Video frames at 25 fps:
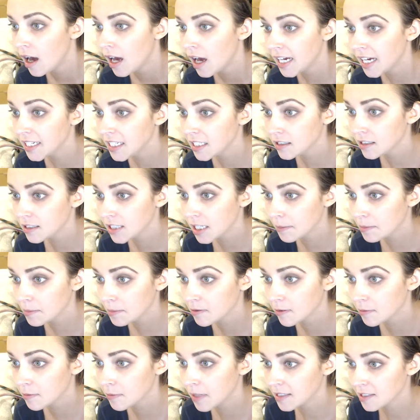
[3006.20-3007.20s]
Any tips
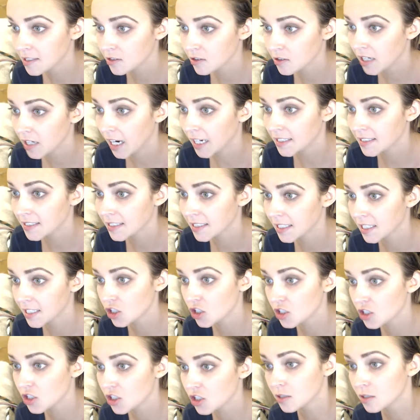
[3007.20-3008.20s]
for mastering
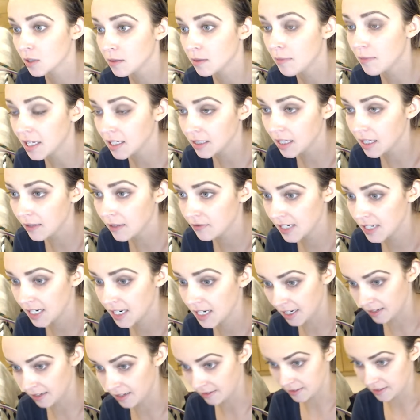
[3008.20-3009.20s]
isolations with my left
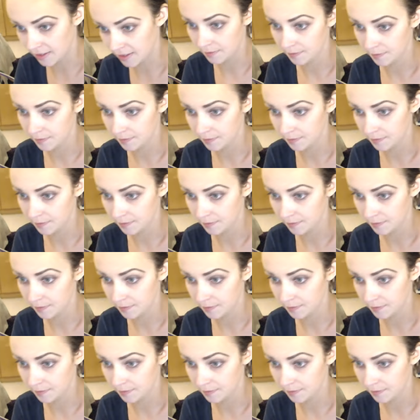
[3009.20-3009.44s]
hand?